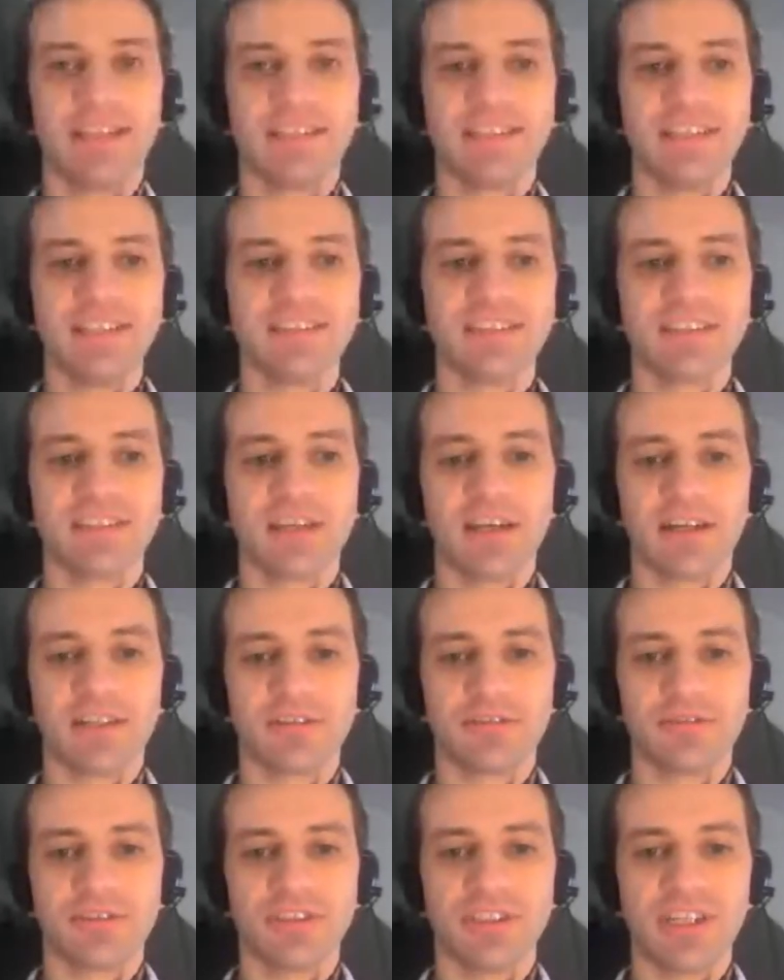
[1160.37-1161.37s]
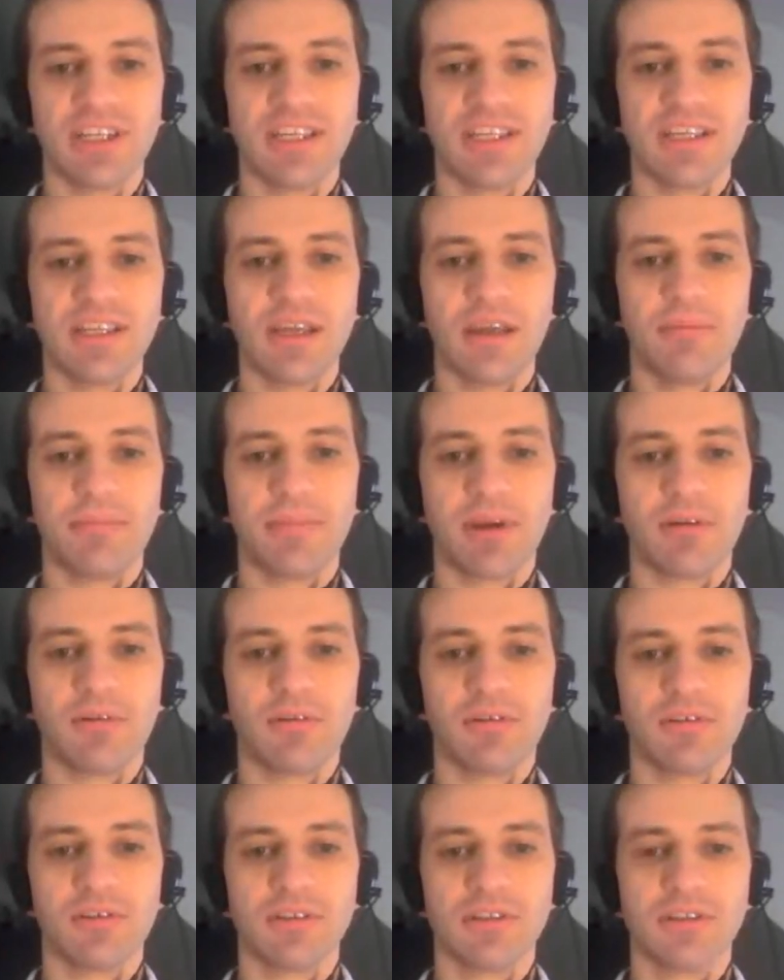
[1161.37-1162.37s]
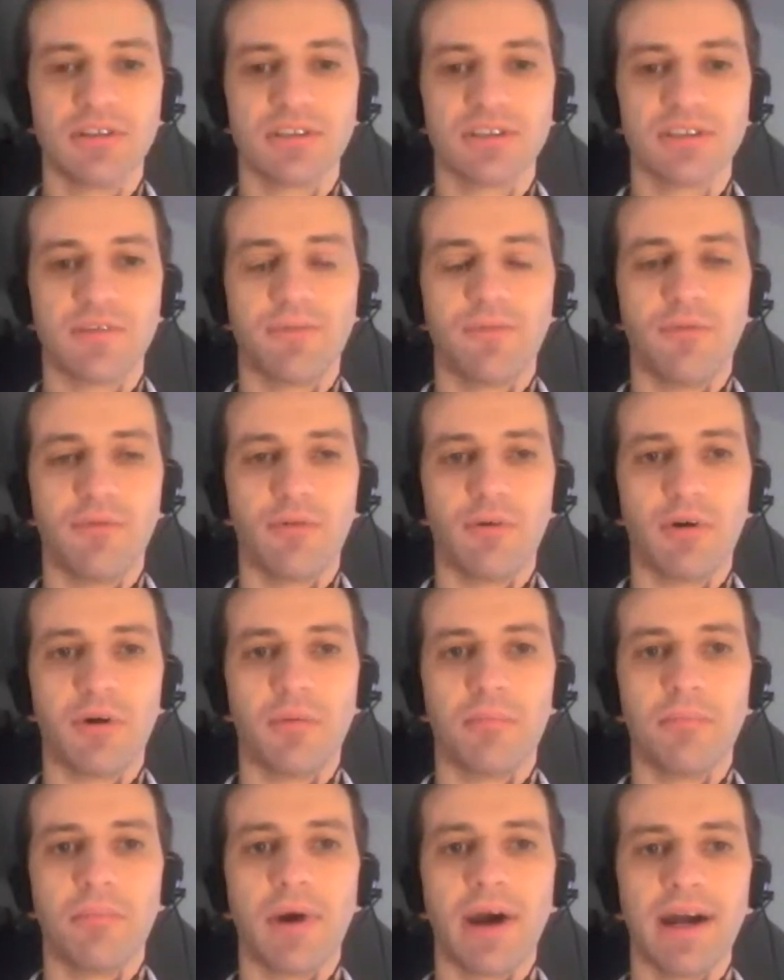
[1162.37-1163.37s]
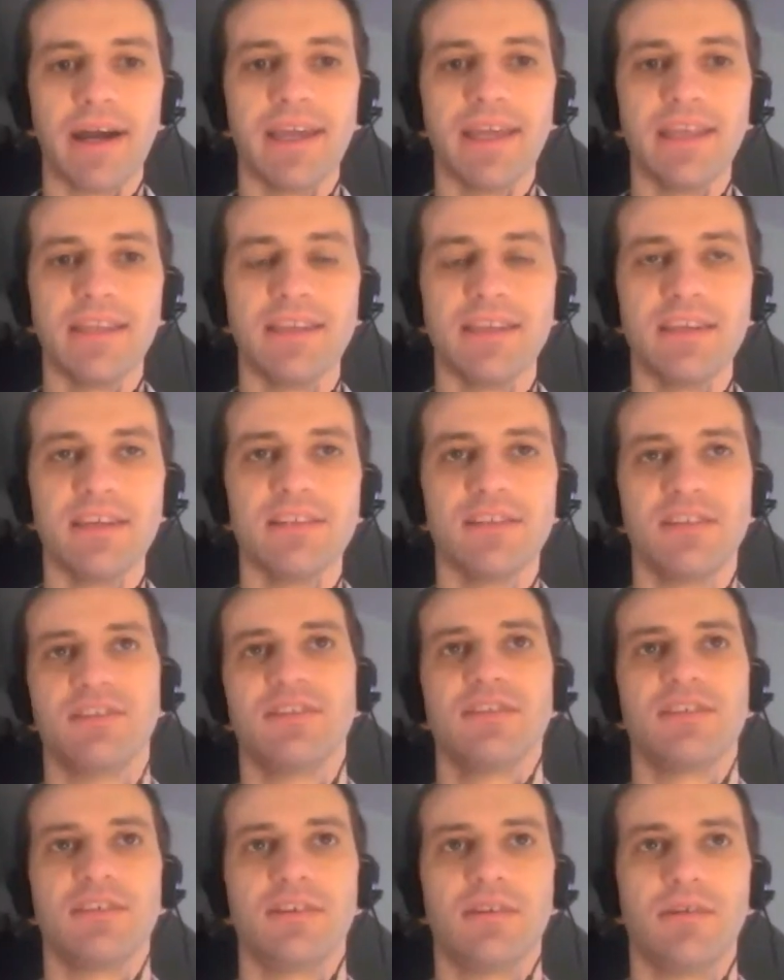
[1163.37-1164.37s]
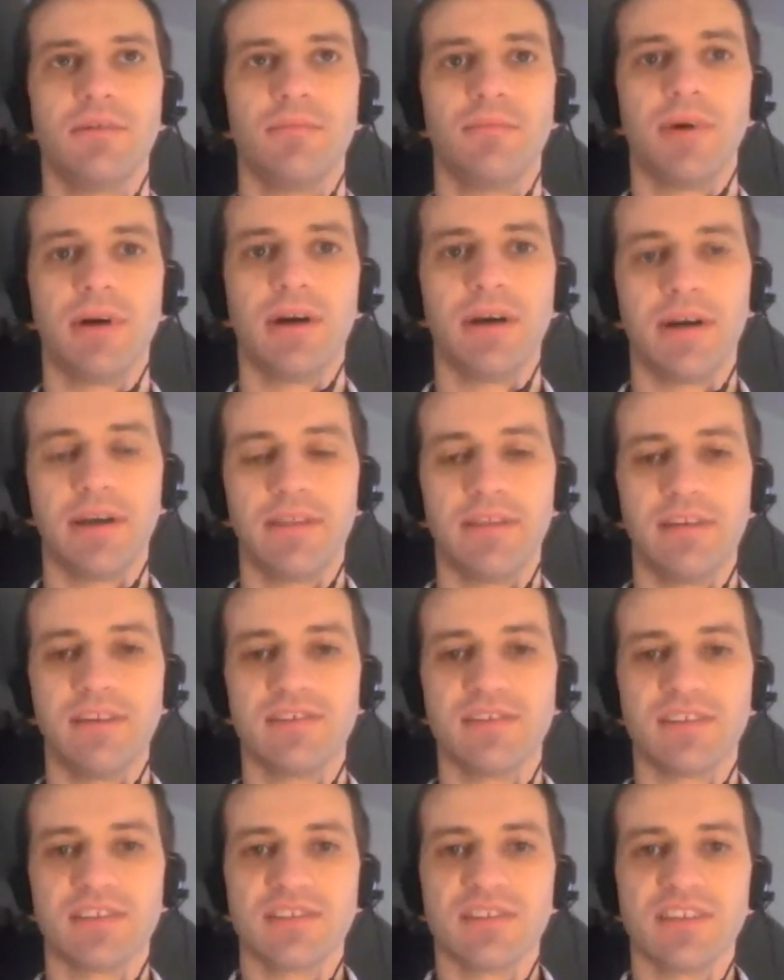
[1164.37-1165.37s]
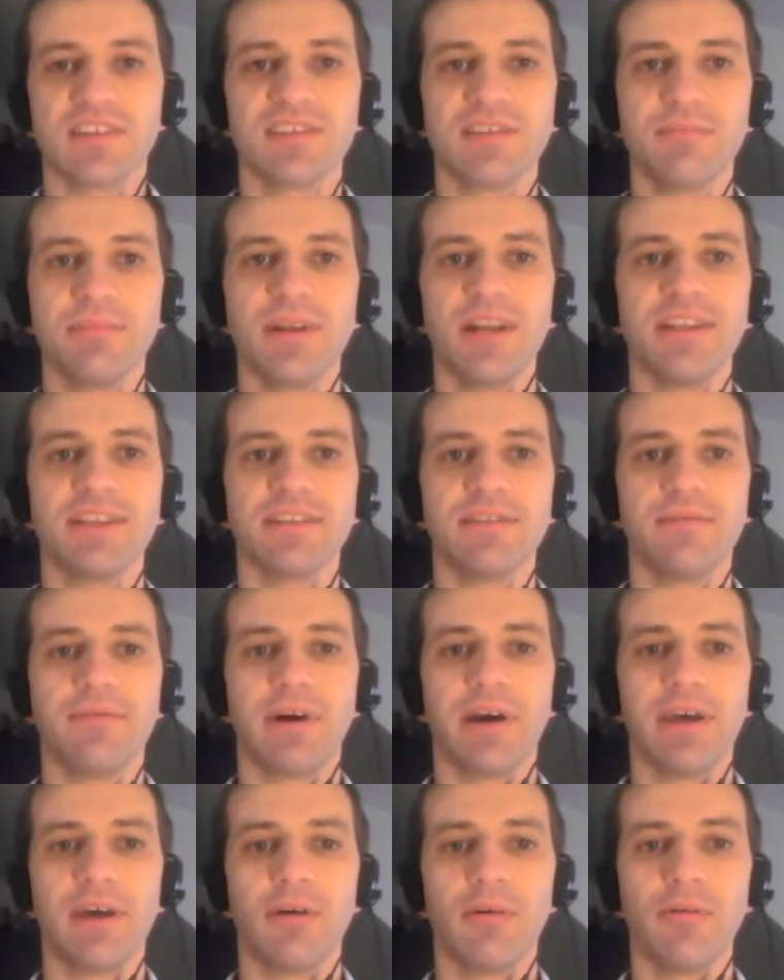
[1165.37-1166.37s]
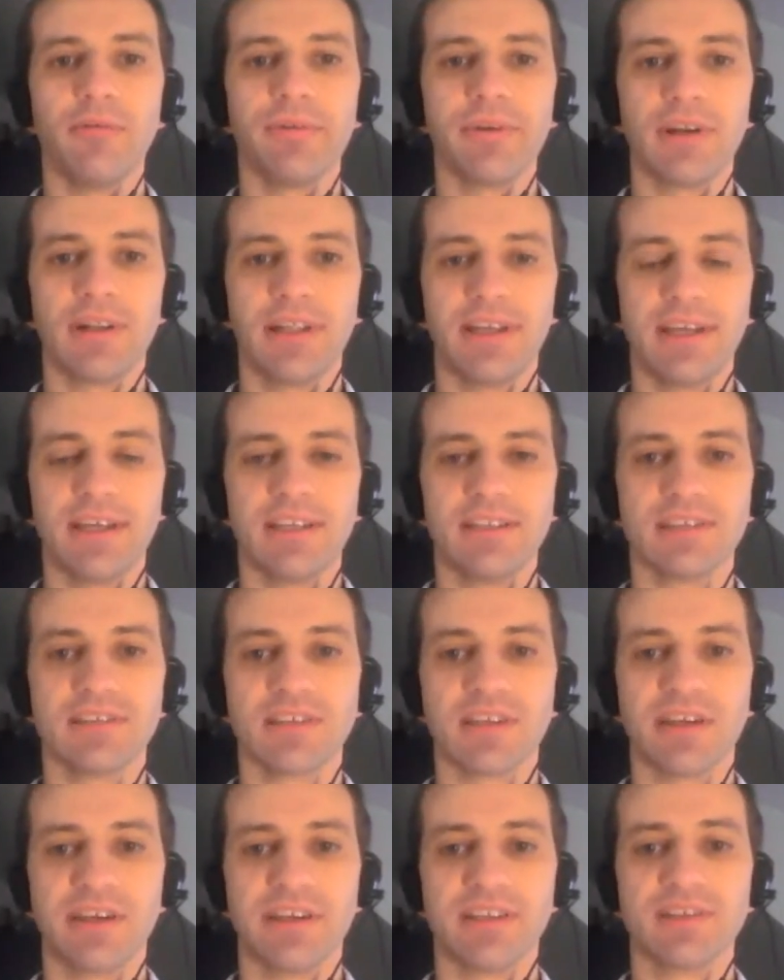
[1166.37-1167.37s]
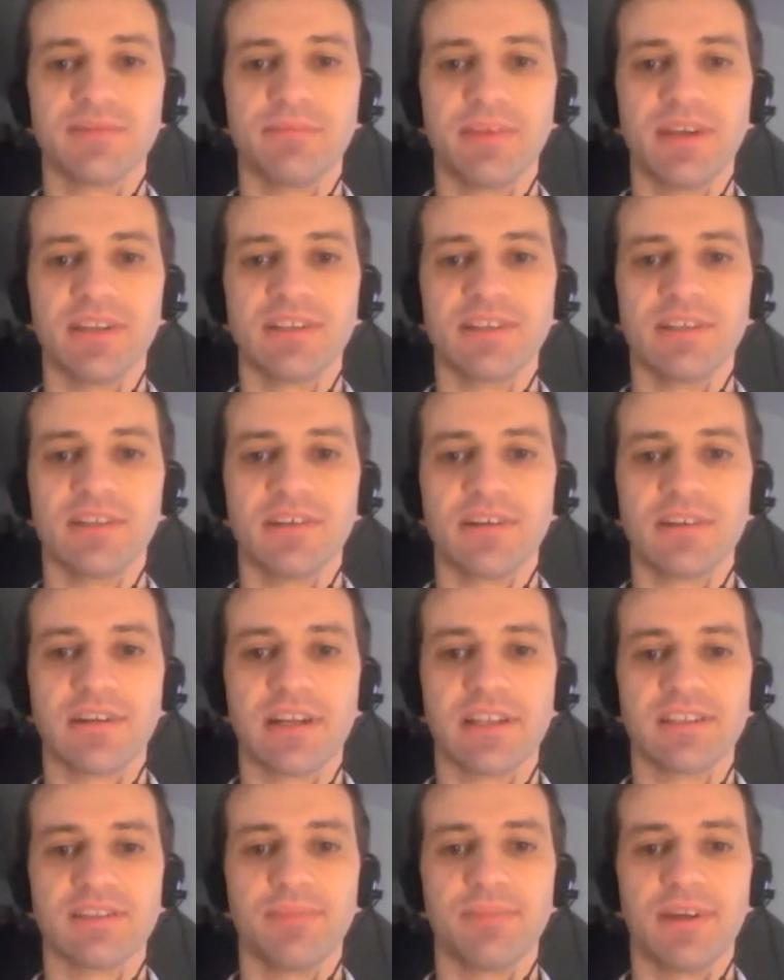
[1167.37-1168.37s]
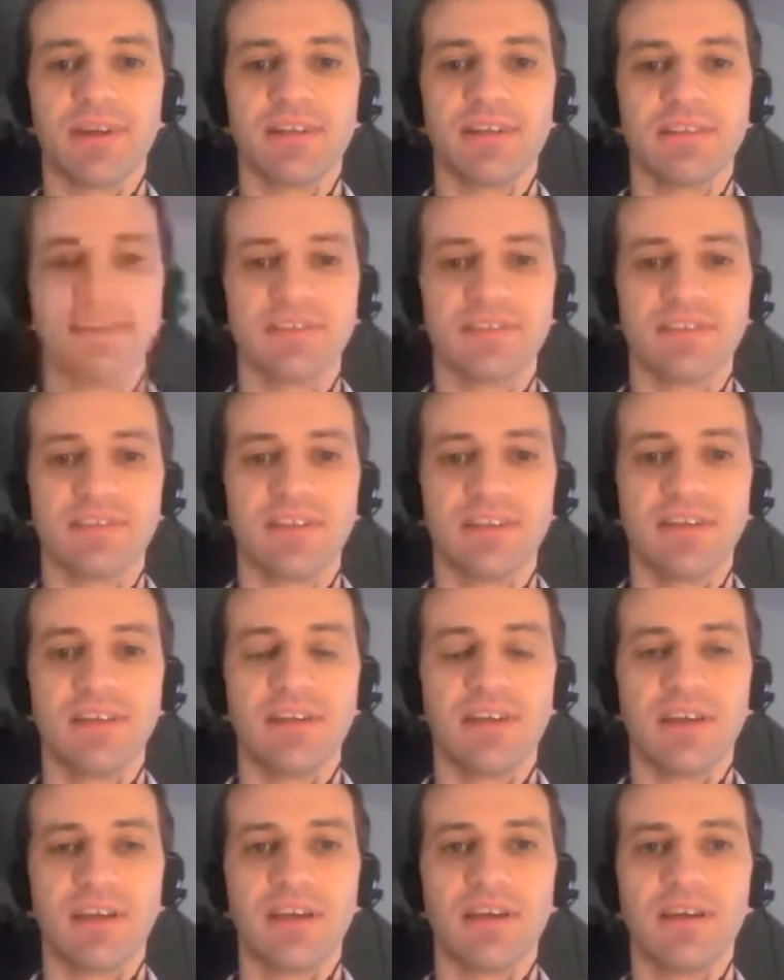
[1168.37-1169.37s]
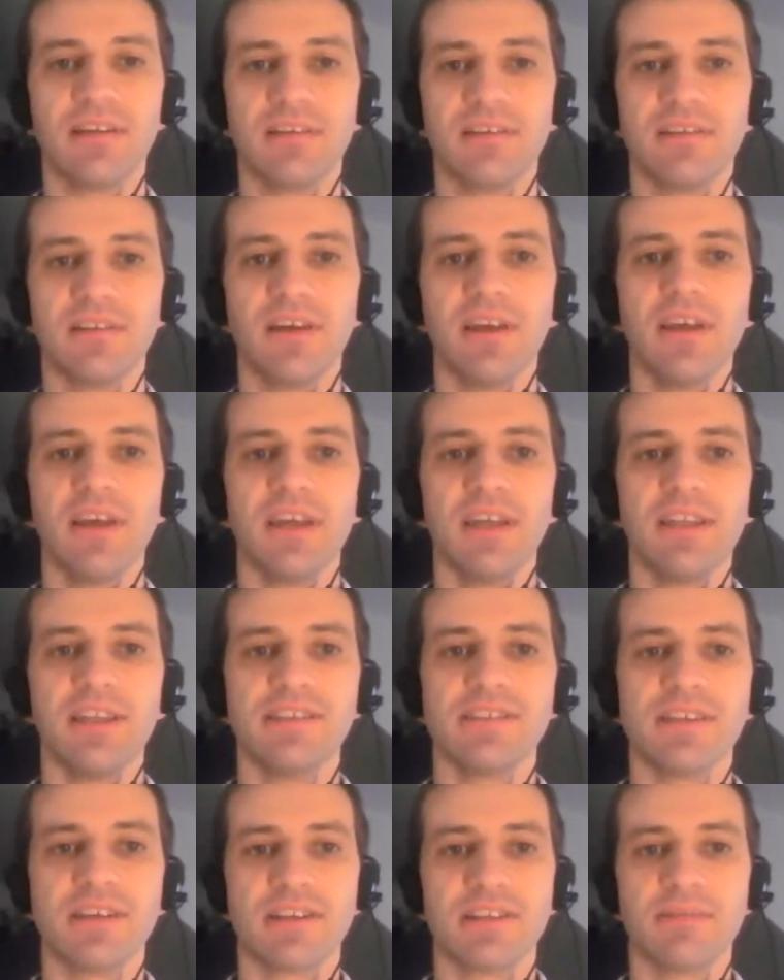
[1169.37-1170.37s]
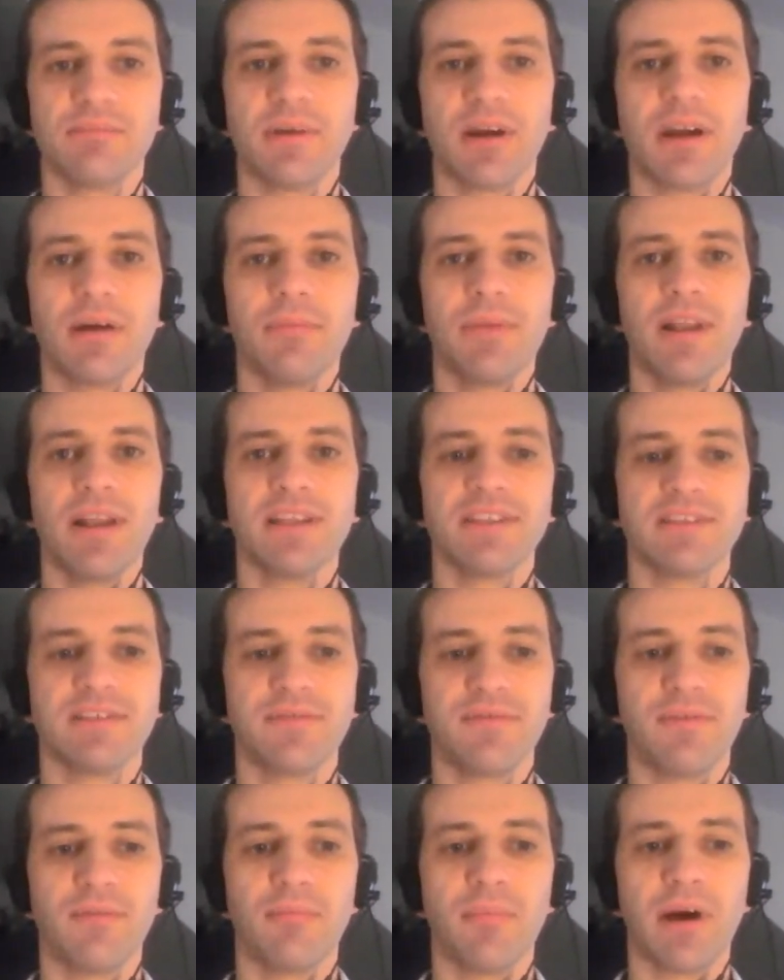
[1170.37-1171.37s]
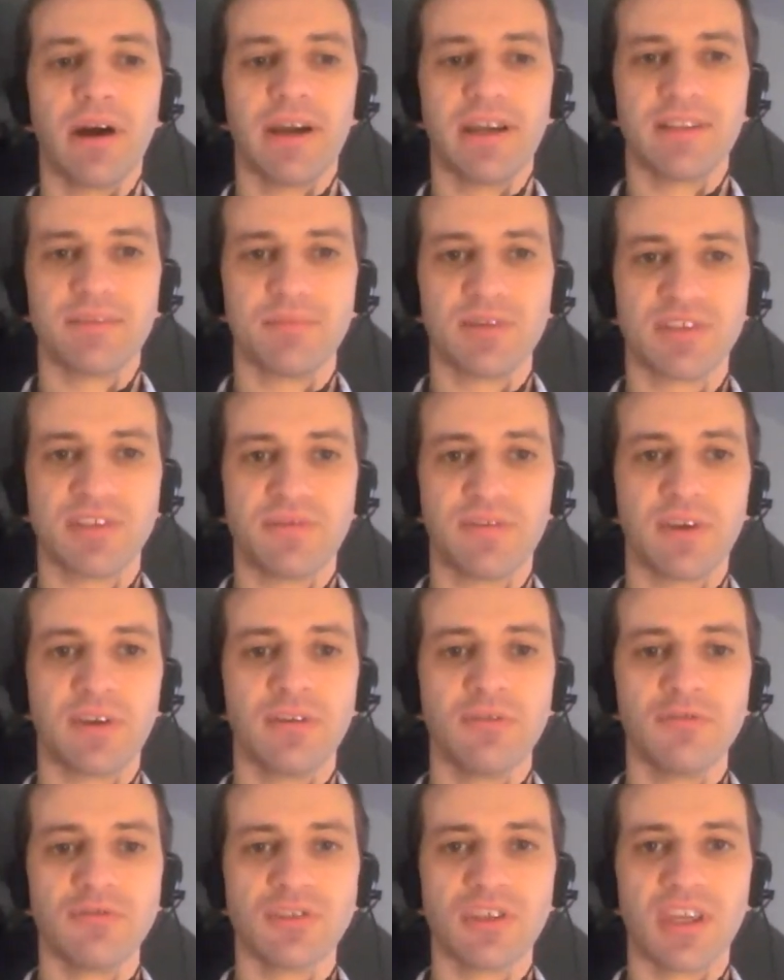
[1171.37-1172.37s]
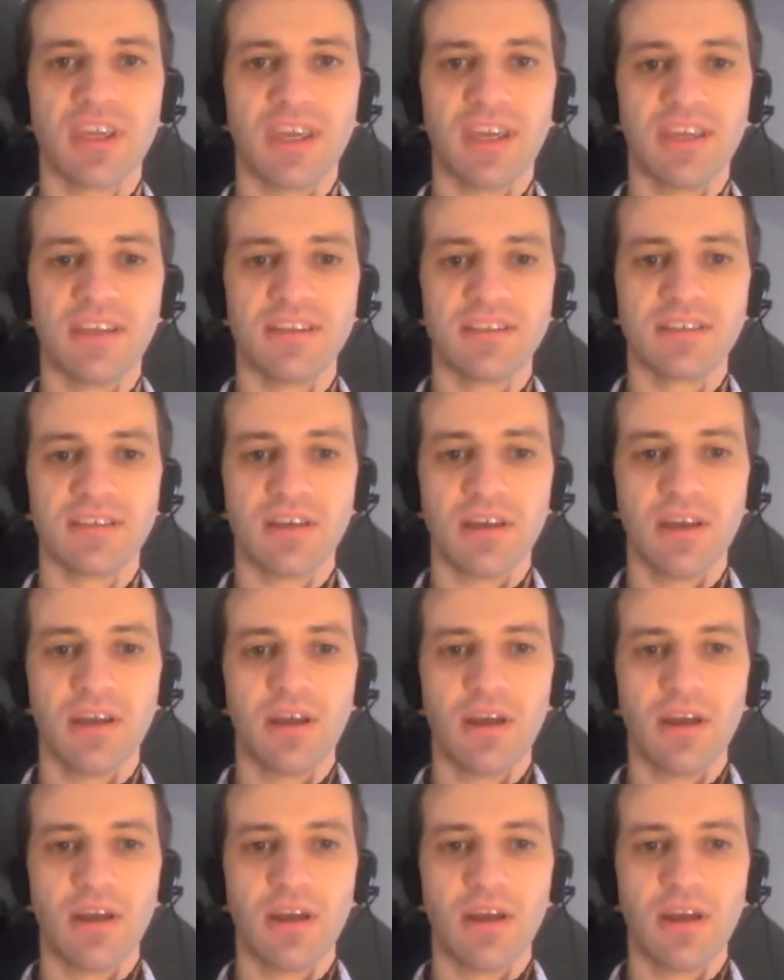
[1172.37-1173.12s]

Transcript: in a sense, it's hard to say because for my needs, uh, my, extensibility via overlays has better transparency and easier debuggability for my specific use case.